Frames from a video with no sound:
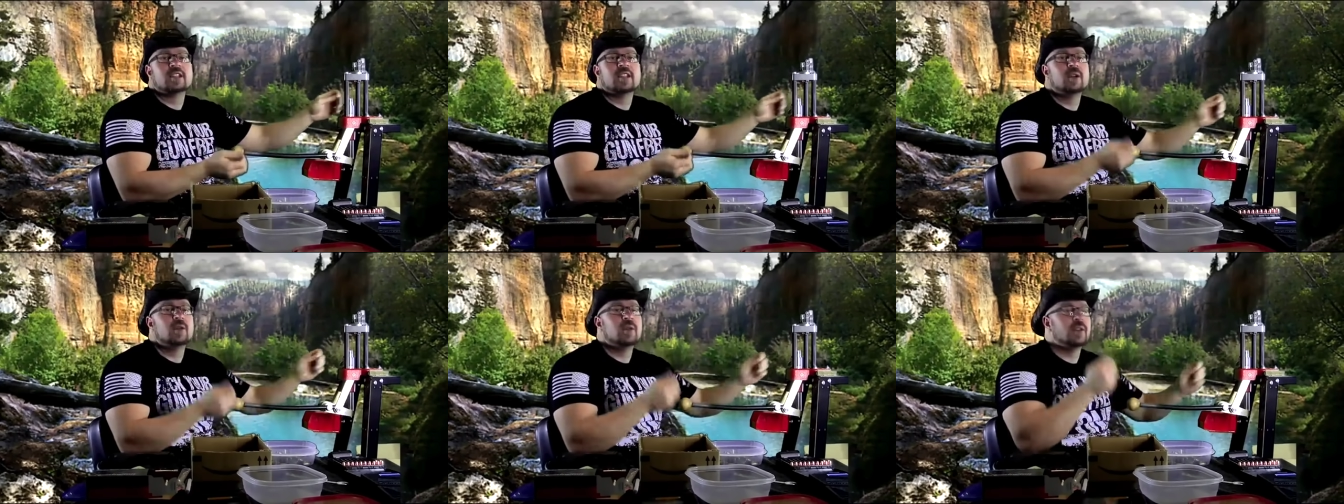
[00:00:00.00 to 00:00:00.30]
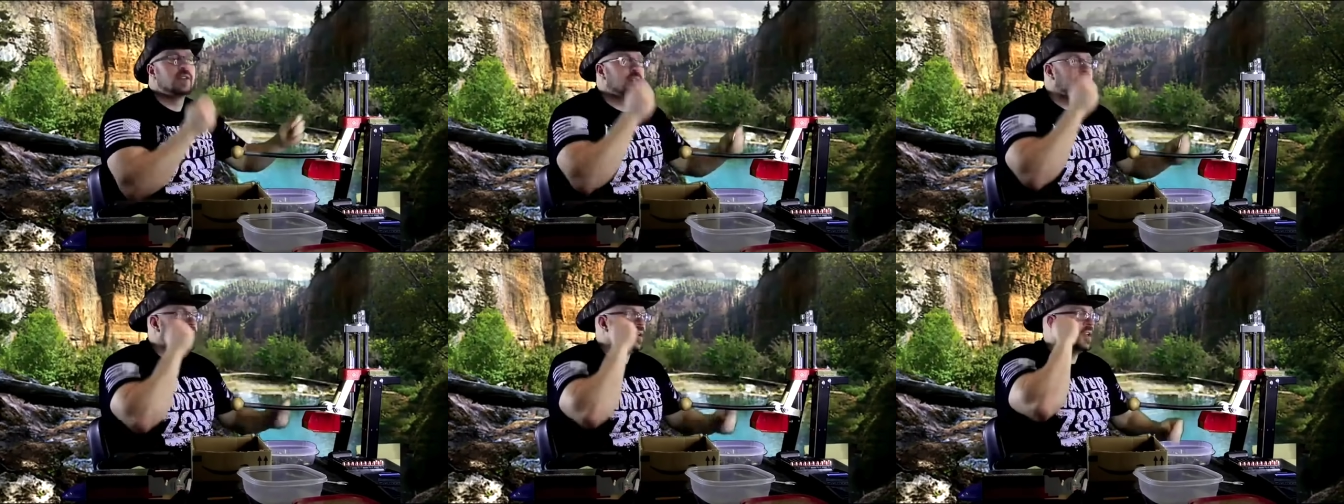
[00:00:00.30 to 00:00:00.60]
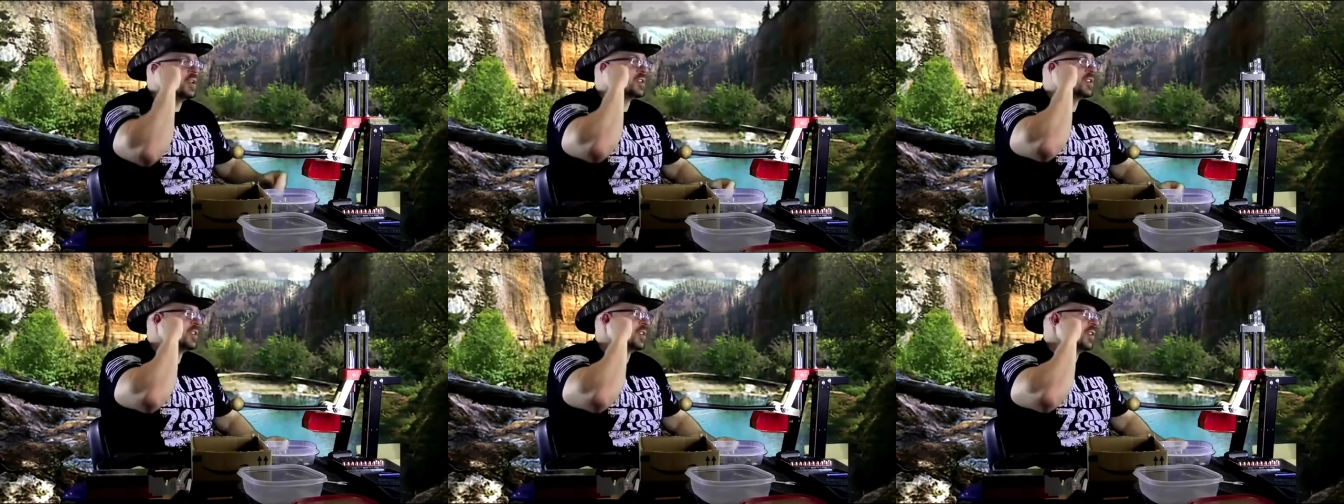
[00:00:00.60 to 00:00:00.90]
2 and 3
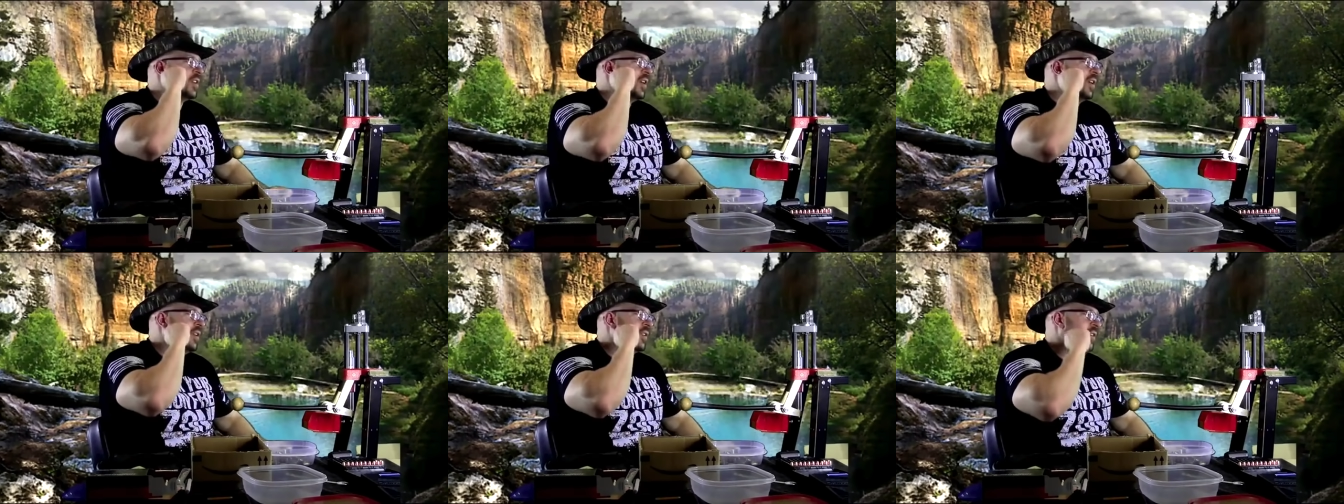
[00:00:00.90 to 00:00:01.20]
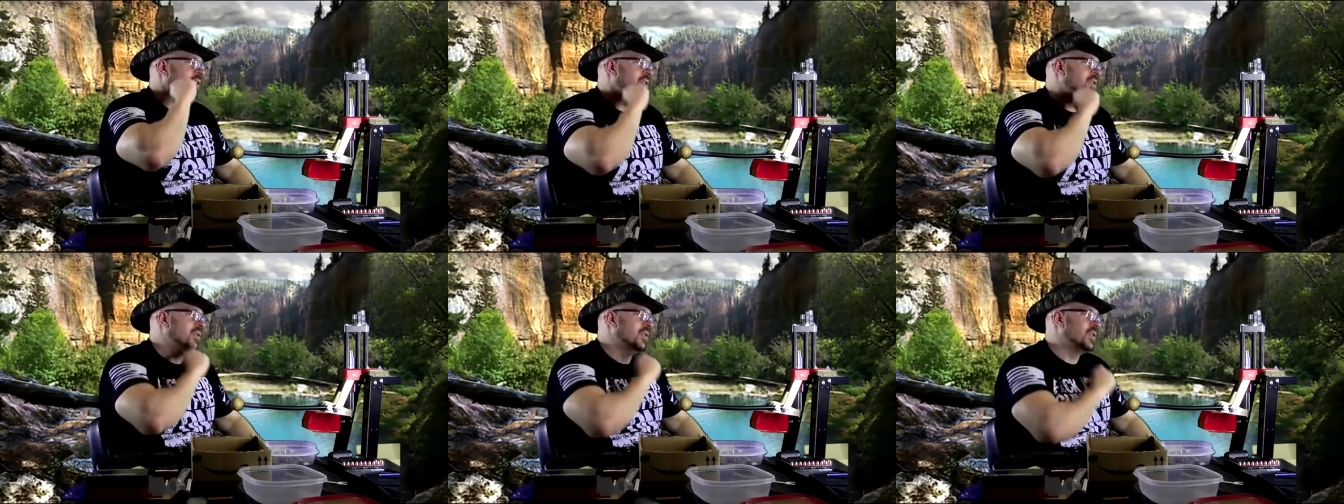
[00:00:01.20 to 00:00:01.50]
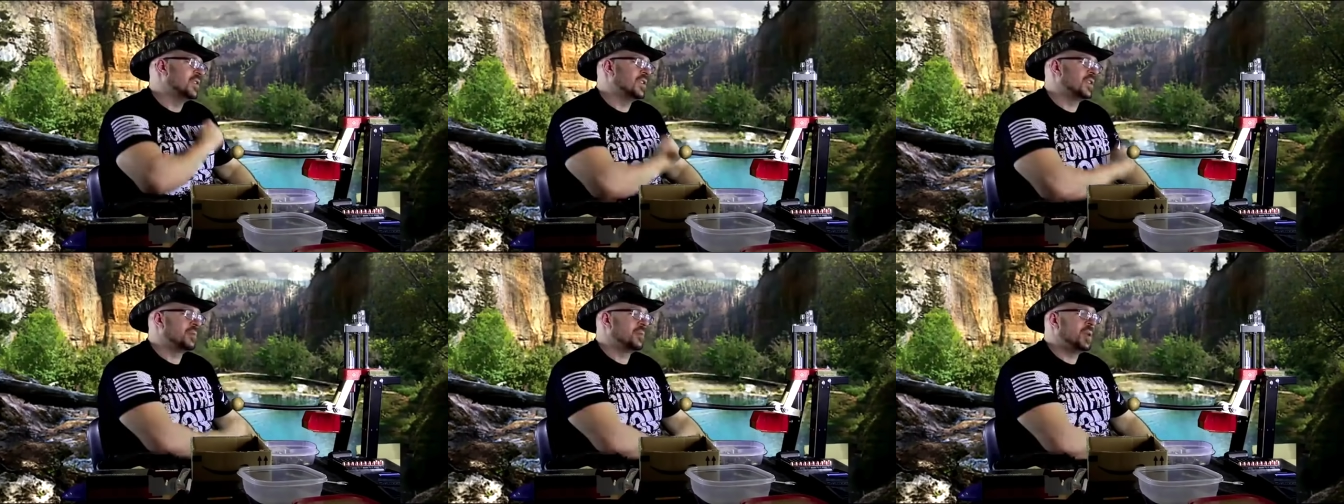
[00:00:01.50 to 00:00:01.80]
inches long that you
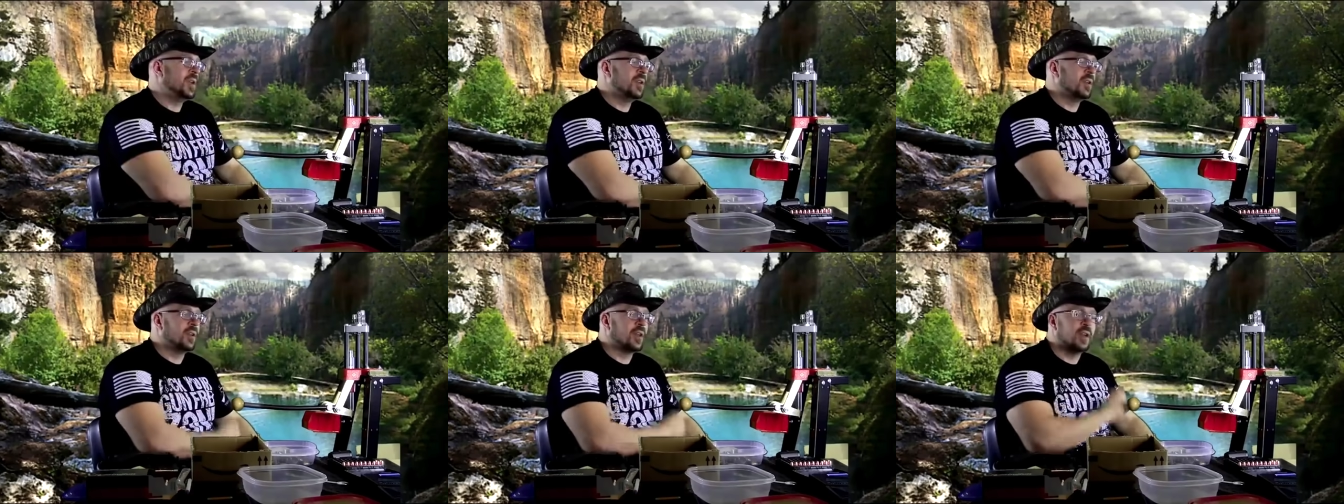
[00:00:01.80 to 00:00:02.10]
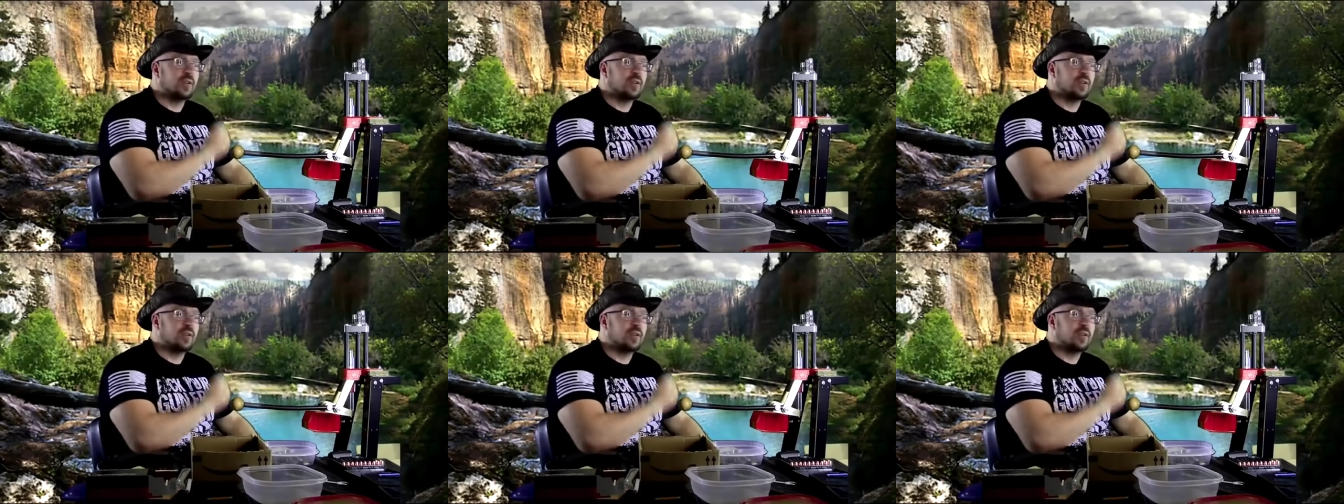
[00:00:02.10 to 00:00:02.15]
can just peel